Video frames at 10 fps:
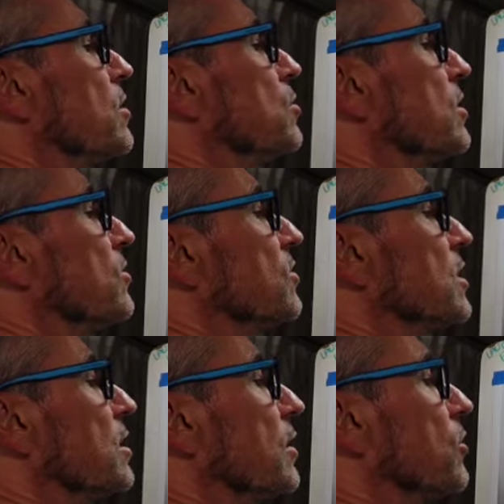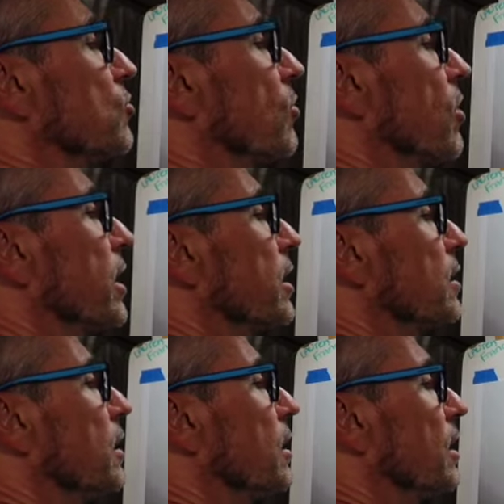and you can see that the
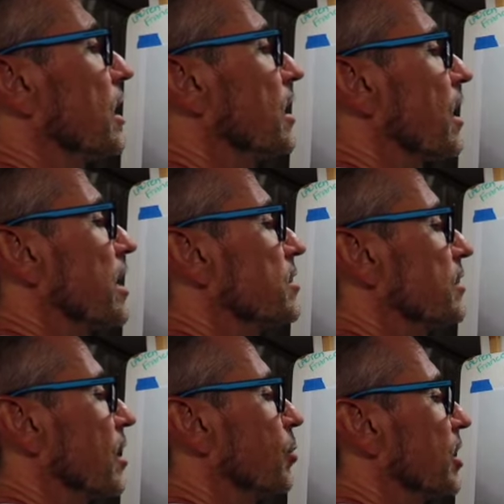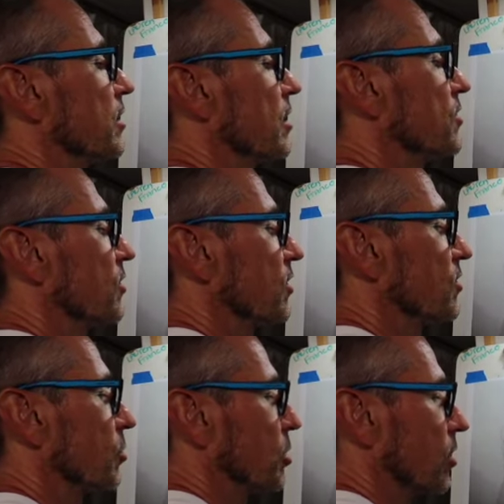drawing, it lightens up, but it doesn't
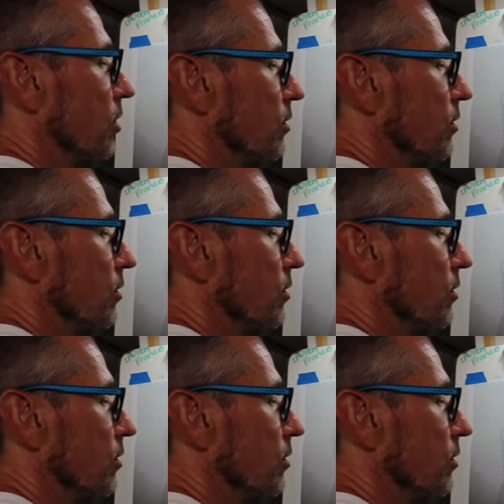disappear.